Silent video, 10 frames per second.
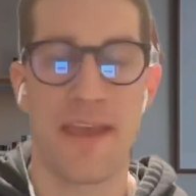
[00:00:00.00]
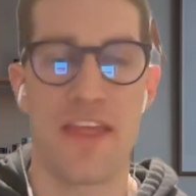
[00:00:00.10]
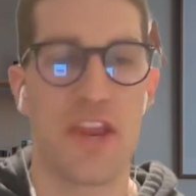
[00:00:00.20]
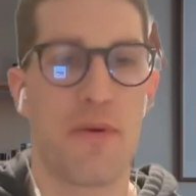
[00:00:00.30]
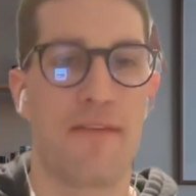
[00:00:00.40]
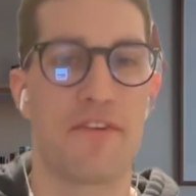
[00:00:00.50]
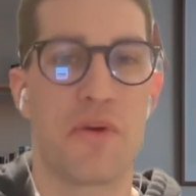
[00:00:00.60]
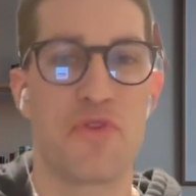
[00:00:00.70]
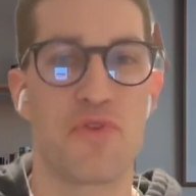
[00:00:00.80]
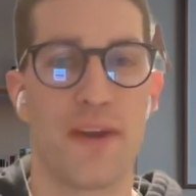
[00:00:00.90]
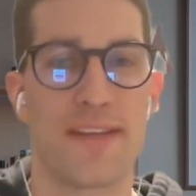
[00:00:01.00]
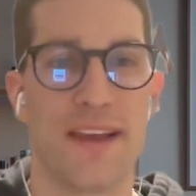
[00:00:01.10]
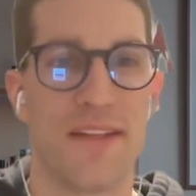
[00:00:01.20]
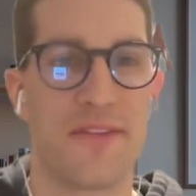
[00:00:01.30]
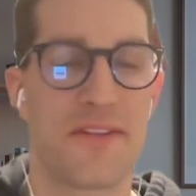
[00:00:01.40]
and then you have no
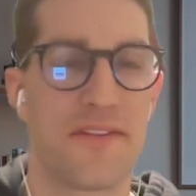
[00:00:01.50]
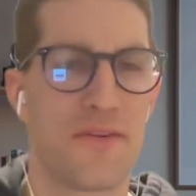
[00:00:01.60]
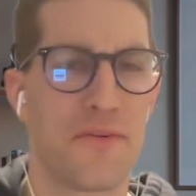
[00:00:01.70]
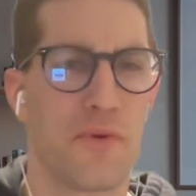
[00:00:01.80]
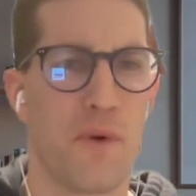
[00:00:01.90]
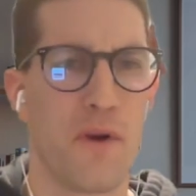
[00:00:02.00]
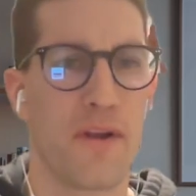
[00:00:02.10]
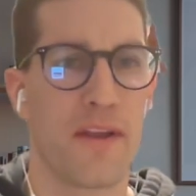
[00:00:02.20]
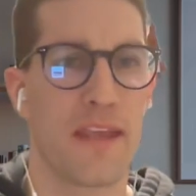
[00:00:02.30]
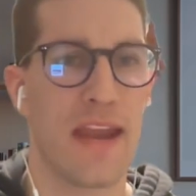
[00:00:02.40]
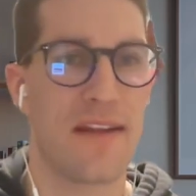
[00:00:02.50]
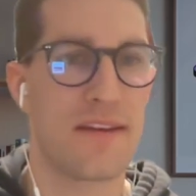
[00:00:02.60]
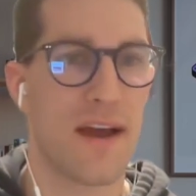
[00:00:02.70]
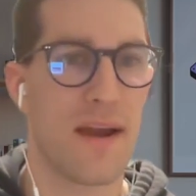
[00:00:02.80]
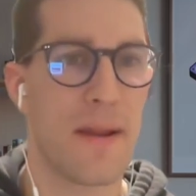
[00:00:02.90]
choice other than to do the work and get
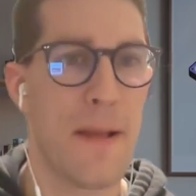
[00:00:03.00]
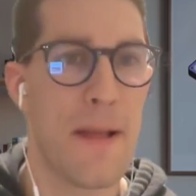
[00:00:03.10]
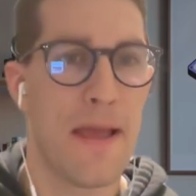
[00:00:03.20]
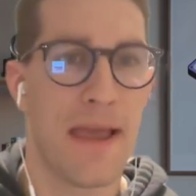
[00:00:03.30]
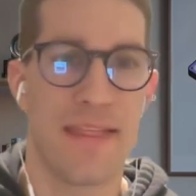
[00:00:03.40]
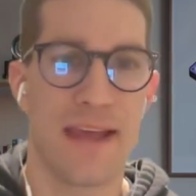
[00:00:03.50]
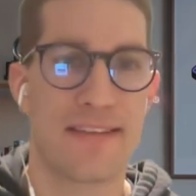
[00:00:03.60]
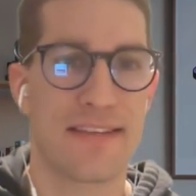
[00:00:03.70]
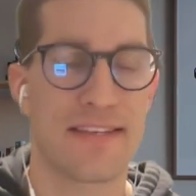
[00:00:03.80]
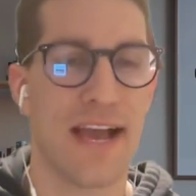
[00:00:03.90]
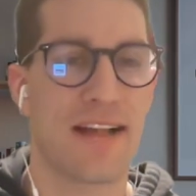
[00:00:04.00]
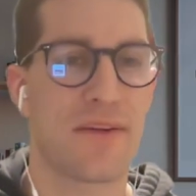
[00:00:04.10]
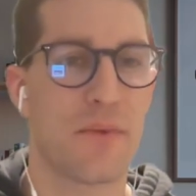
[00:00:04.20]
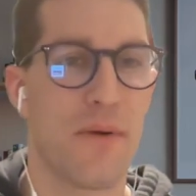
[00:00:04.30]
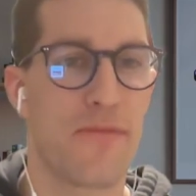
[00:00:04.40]
it done. And that's
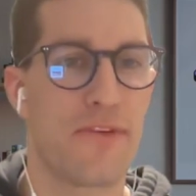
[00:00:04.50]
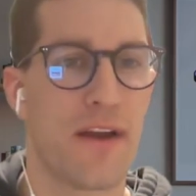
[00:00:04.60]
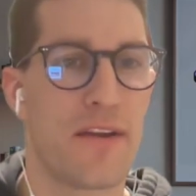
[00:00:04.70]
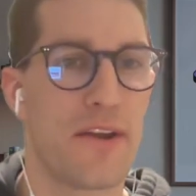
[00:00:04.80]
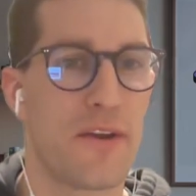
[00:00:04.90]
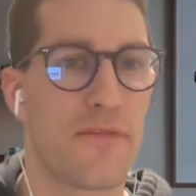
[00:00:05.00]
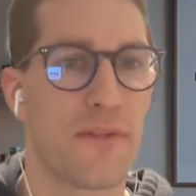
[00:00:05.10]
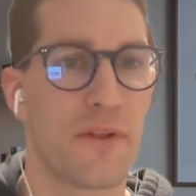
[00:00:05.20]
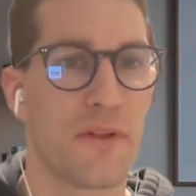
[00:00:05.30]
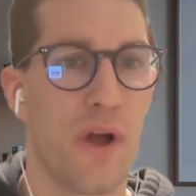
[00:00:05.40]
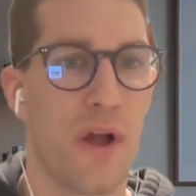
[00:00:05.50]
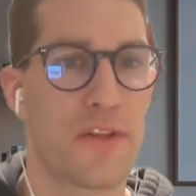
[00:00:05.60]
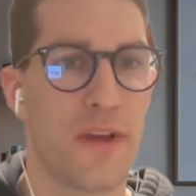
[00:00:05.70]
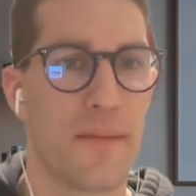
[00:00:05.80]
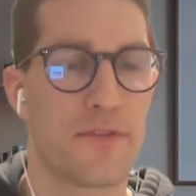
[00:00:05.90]
exactly what we've done here for the
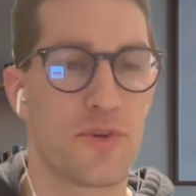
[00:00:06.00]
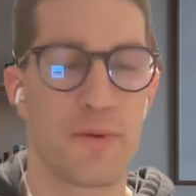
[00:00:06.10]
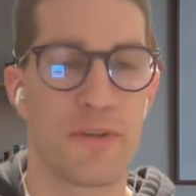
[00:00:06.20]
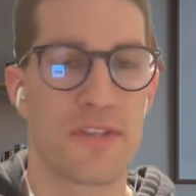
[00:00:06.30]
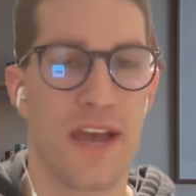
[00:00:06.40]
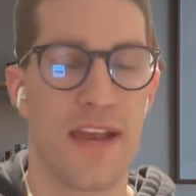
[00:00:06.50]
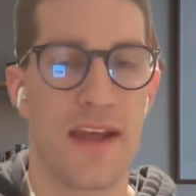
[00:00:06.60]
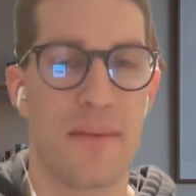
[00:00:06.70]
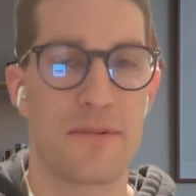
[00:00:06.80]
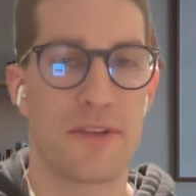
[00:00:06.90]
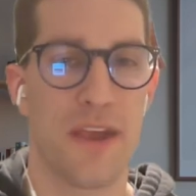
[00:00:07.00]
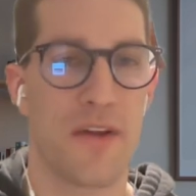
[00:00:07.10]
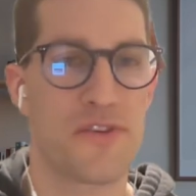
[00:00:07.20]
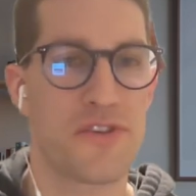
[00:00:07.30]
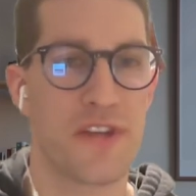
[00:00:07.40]
launch. I'm super excited. I'm
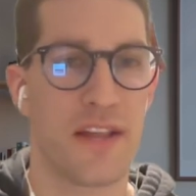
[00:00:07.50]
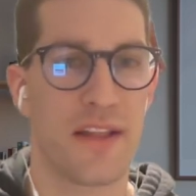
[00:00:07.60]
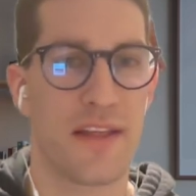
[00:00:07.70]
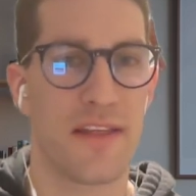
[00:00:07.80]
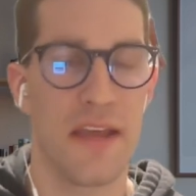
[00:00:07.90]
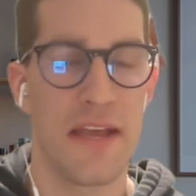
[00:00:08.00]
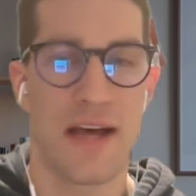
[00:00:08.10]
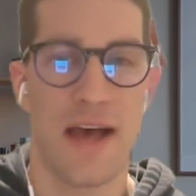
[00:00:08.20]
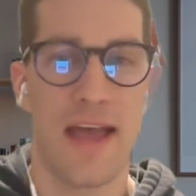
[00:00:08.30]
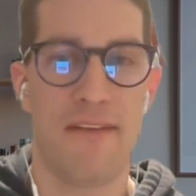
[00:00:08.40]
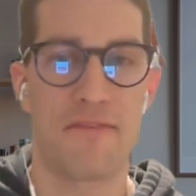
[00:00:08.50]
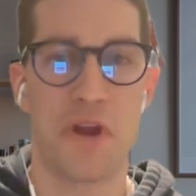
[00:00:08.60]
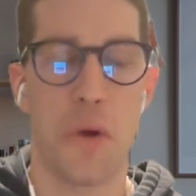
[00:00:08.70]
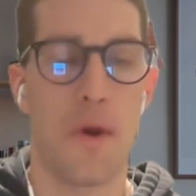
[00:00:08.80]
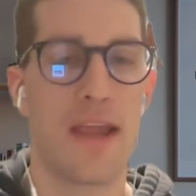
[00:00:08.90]
scared shitless. I have
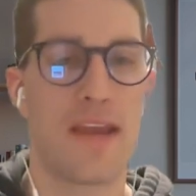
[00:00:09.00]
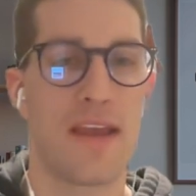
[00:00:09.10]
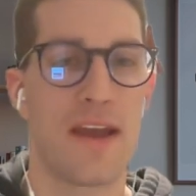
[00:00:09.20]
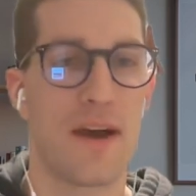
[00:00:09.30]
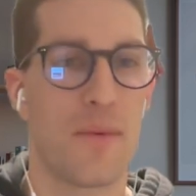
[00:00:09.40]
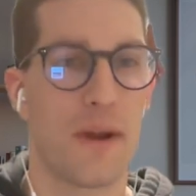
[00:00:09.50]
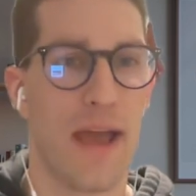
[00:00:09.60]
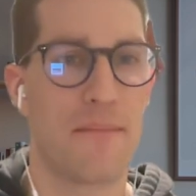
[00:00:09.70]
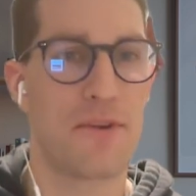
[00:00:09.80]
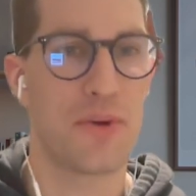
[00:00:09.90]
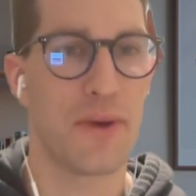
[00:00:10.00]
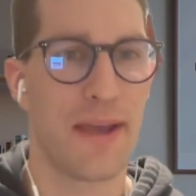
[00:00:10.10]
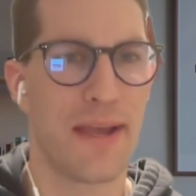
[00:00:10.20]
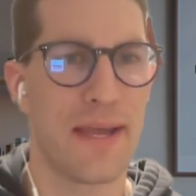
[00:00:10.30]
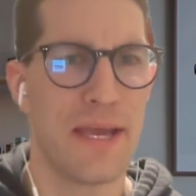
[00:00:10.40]
no idea what I'm
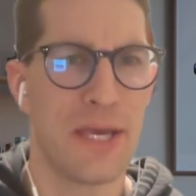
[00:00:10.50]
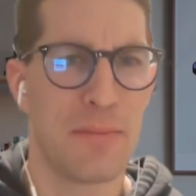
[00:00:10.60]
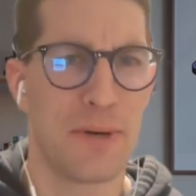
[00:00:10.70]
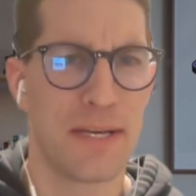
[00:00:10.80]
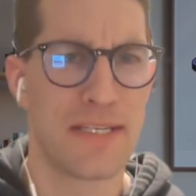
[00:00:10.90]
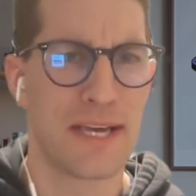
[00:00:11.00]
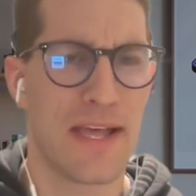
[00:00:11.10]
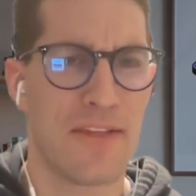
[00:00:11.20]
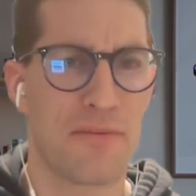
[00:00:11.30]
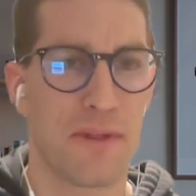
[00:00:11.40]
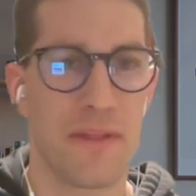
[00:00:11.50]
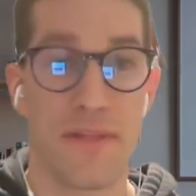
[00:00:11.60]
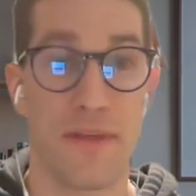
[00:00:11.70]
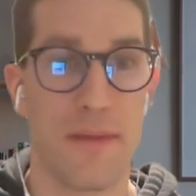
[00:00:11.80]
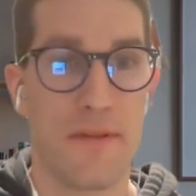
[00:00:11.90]
doing, but that's really
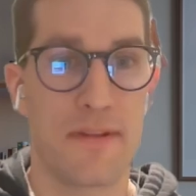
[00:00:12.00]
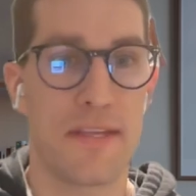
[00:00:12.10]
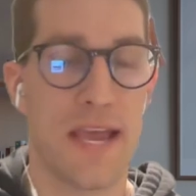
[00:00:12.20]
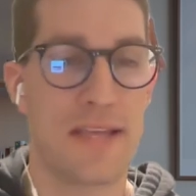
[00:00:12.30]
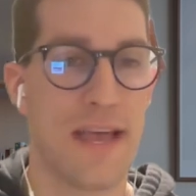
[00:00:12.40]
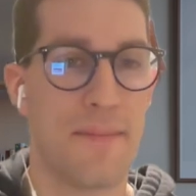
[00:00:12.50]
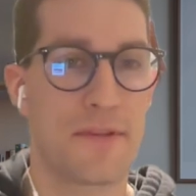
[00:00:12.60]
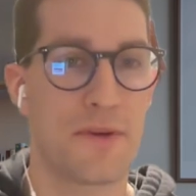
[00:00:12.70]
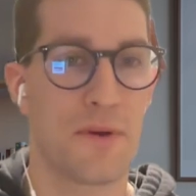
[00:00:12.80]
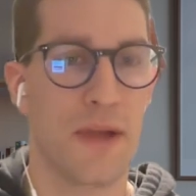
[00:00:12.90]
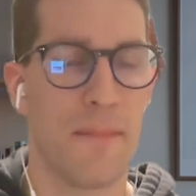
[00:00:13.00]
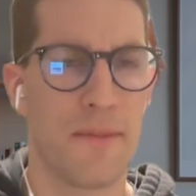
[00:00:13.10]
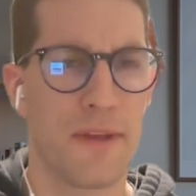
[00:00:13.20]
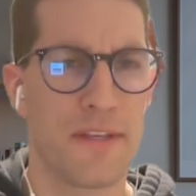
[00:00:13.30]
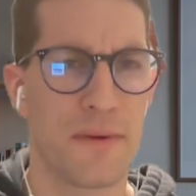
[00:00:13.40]
the theme of today's episode. A
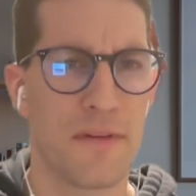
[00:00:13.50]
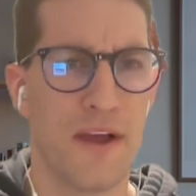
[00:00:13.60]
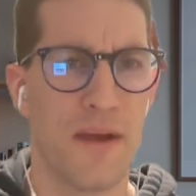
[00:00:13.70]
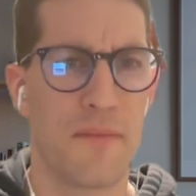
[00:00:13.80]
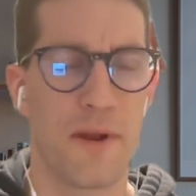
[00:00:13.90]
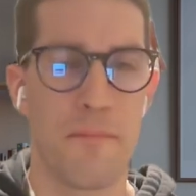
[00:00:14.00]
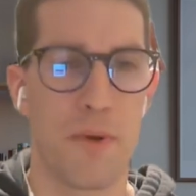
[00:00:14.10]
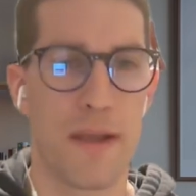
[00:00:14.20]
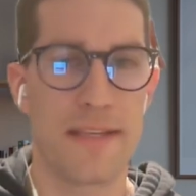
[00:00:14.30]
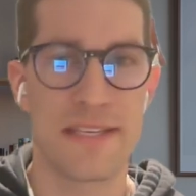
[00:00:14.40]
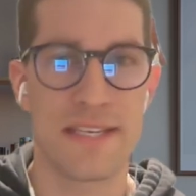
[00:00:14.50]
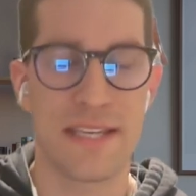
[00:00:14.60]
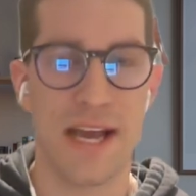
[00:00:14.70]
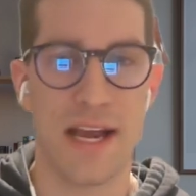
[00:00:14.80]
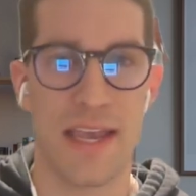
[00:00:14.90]
couple things I want to talk about. Embrace the
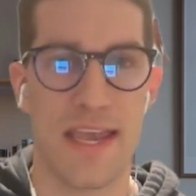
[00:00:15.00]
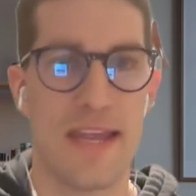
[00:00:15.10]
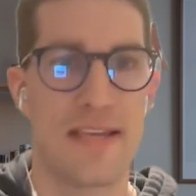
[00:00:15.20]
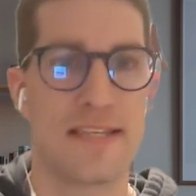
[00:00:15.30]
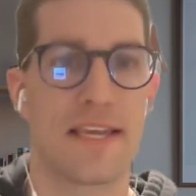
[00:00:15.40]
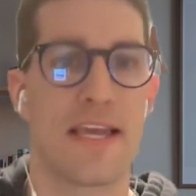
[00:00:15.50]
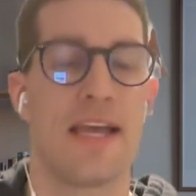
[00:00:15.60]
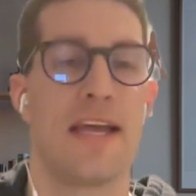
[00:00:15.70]
suck. It is